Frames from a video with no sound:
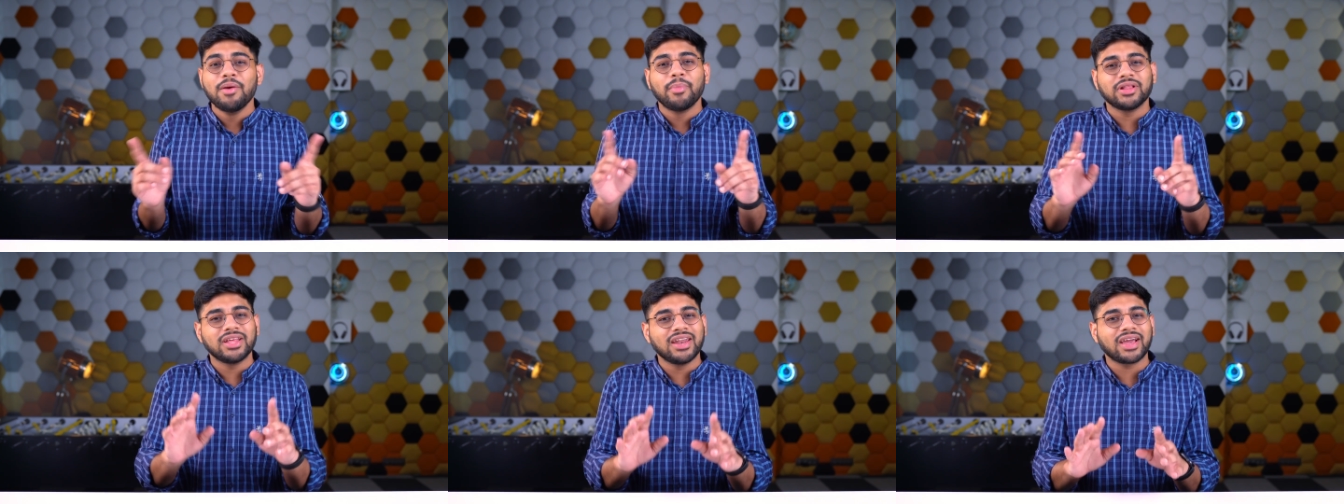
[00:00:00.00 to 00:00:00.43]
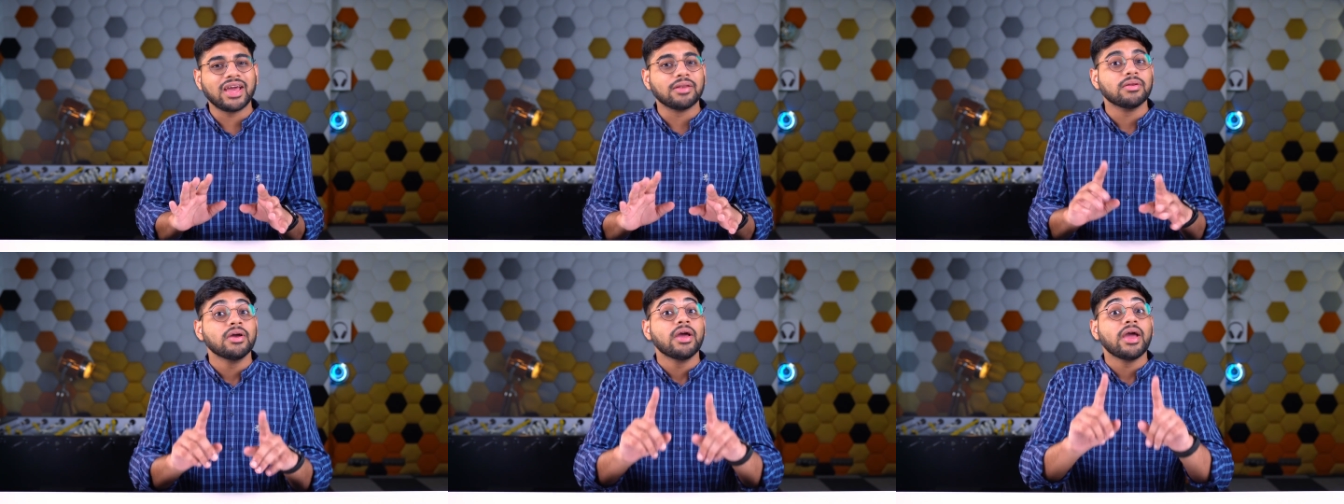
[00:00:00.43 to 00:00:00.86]
But then
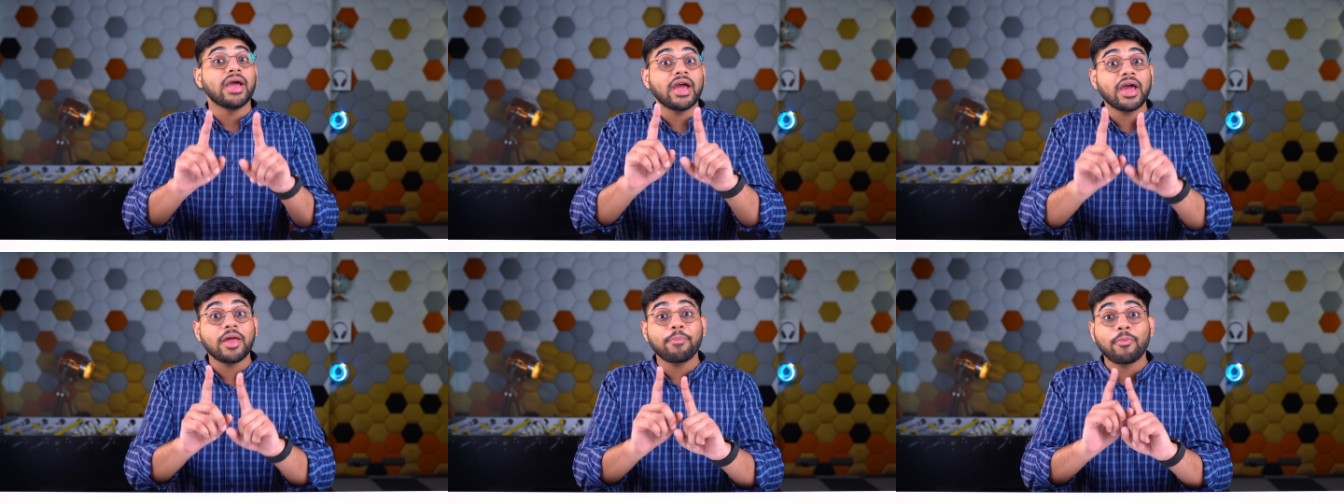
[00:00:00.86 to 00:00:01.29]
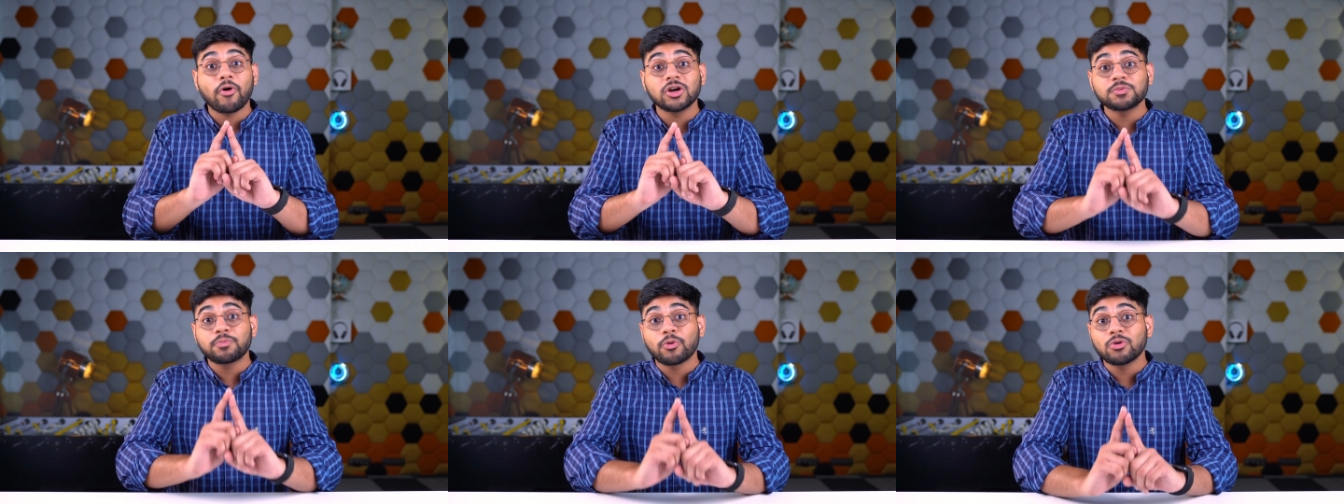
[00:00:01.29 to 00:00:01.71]
again,
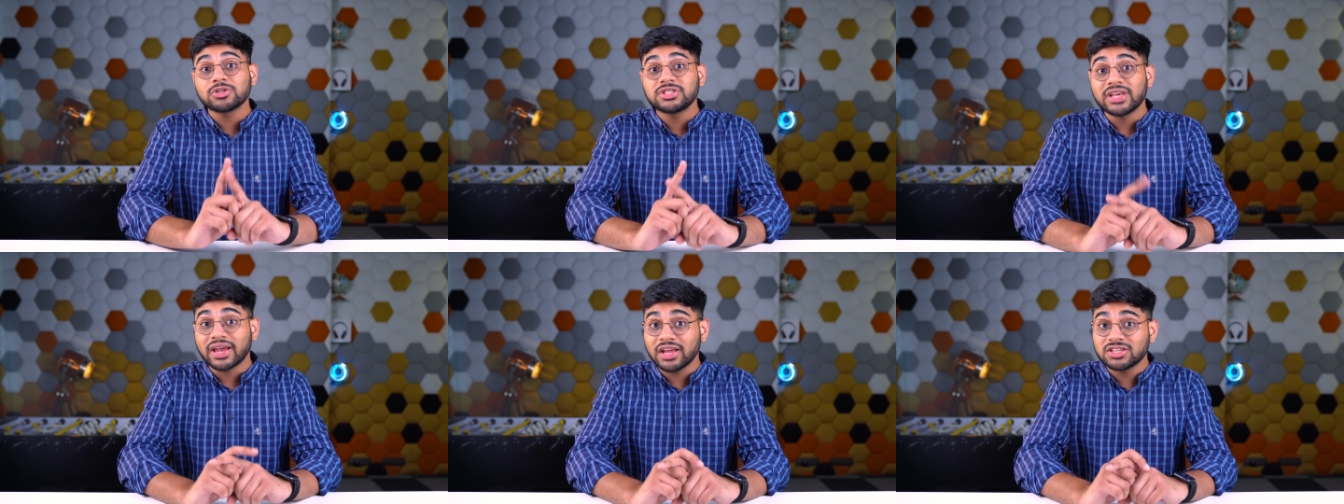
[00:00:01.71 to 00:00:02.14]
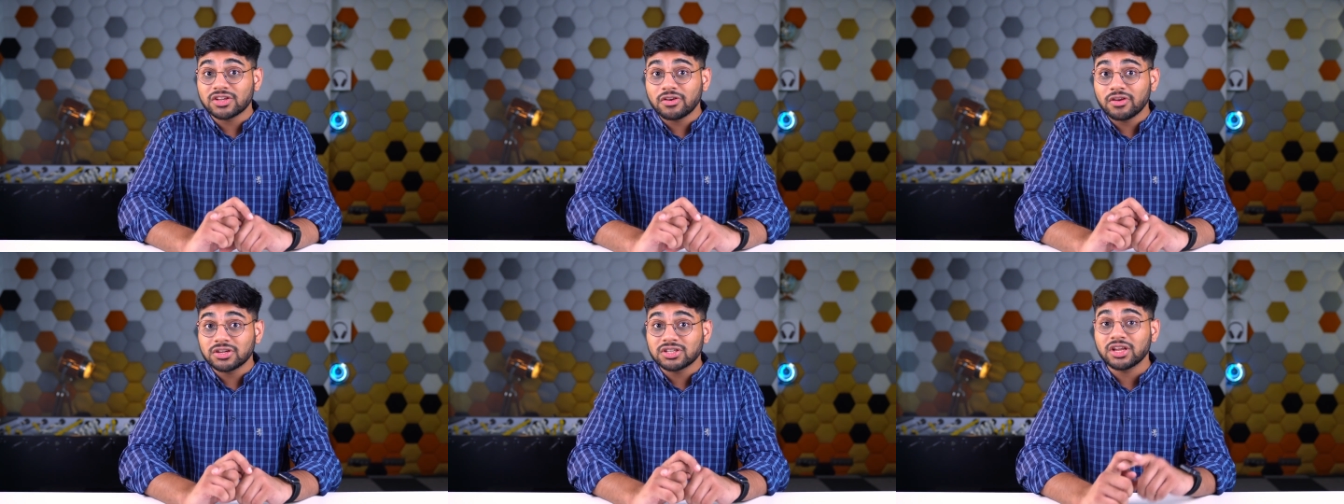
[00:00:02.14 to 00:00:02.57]
AirPods Pro 2nd
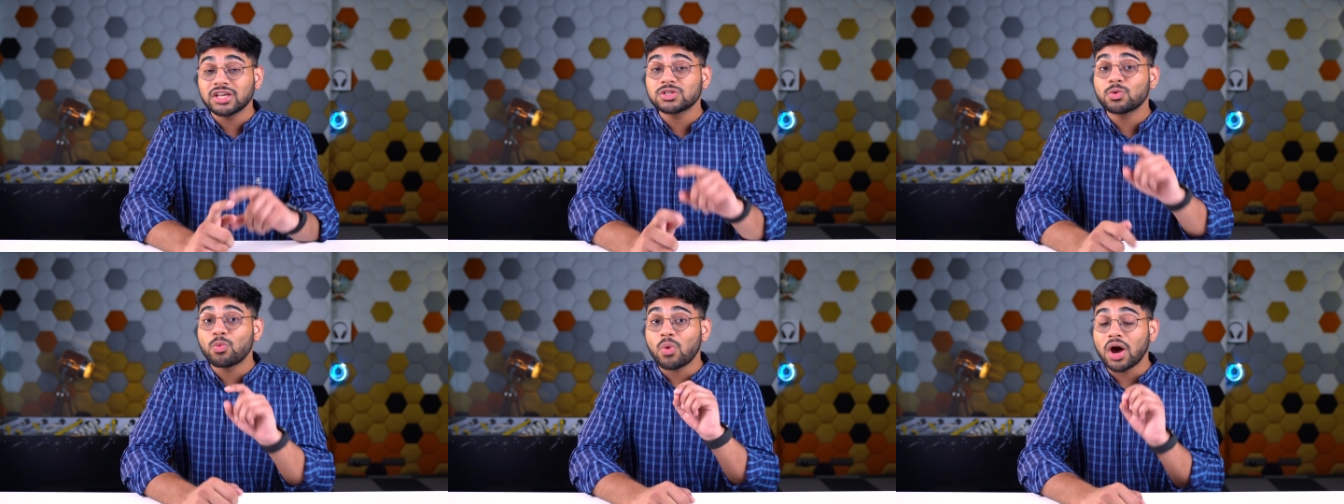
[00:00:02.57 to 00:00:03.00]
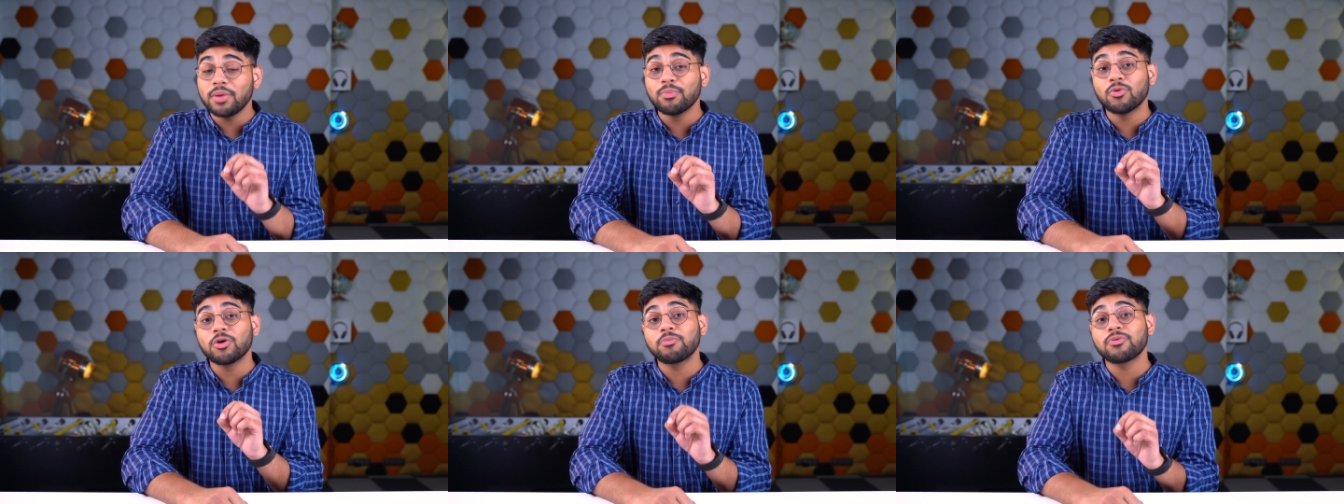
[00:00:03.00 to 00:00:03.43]
generation is one
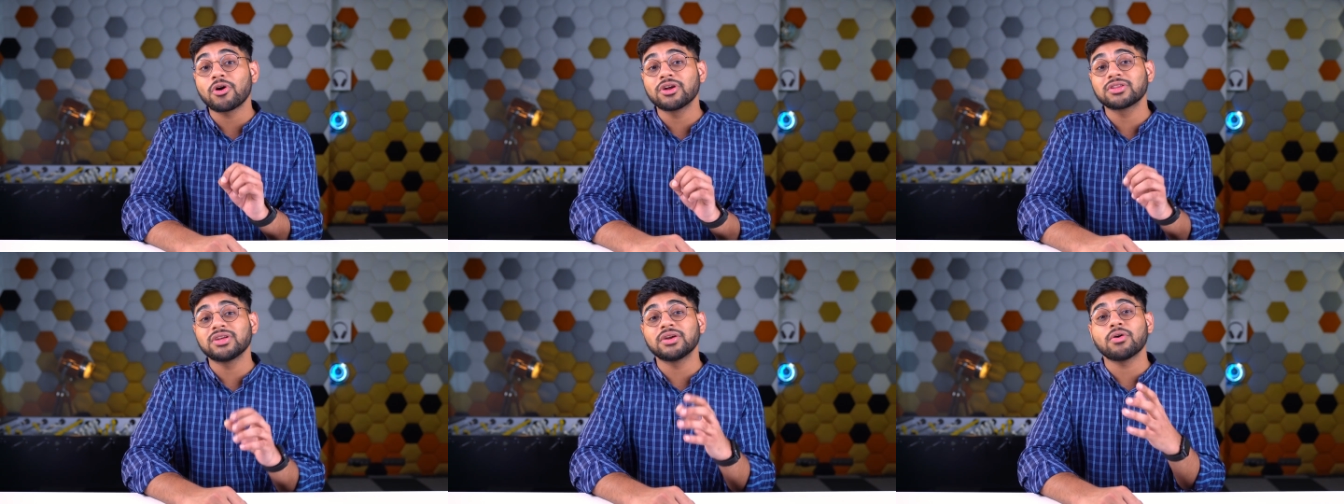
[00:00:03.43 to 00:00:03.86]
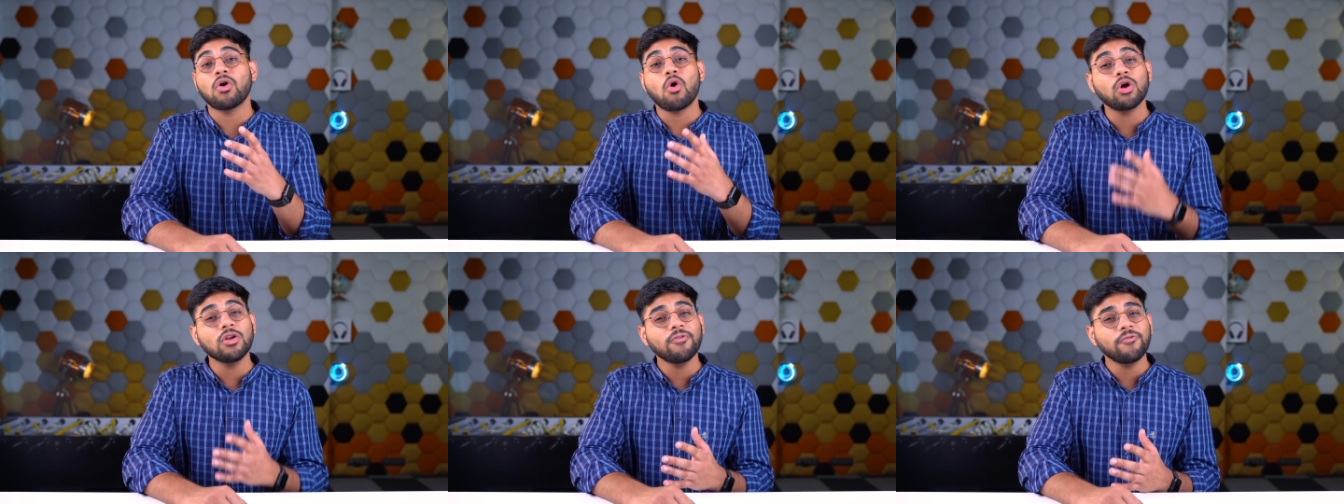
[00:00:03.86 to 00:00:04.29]
more product that
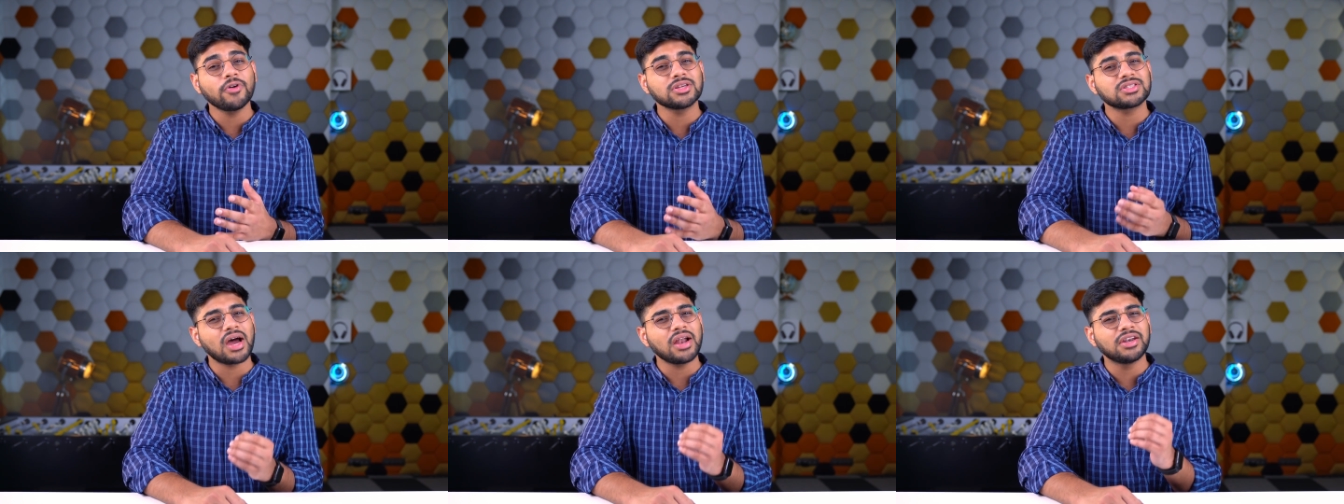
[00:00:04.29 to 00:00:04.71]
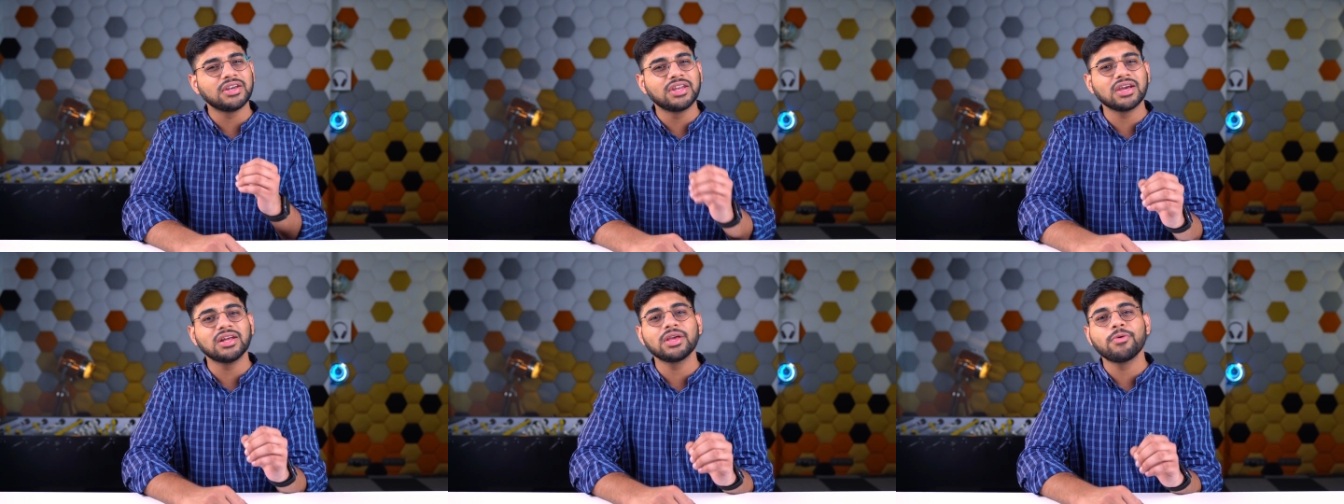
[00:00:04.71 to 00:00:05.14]
all of us are
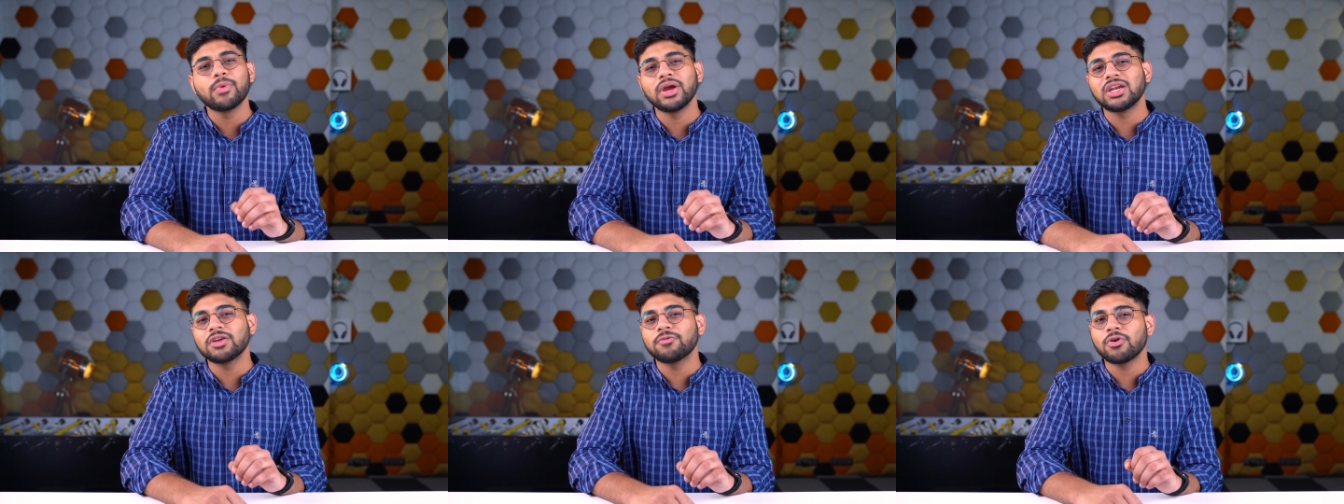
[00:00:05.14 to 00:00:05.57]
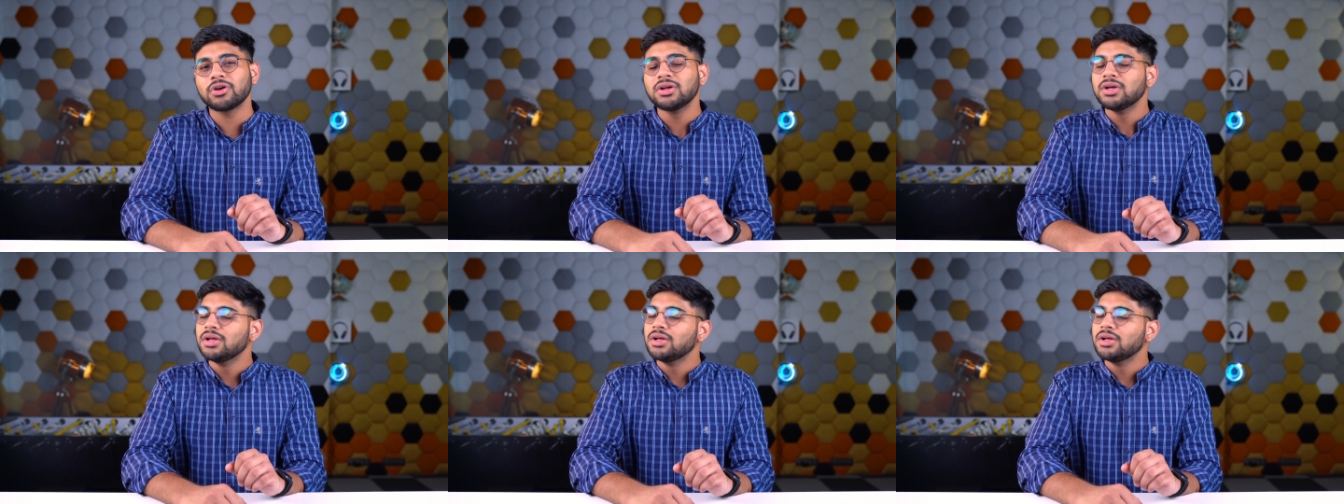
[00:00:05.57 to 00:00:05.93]
dearly waiting for.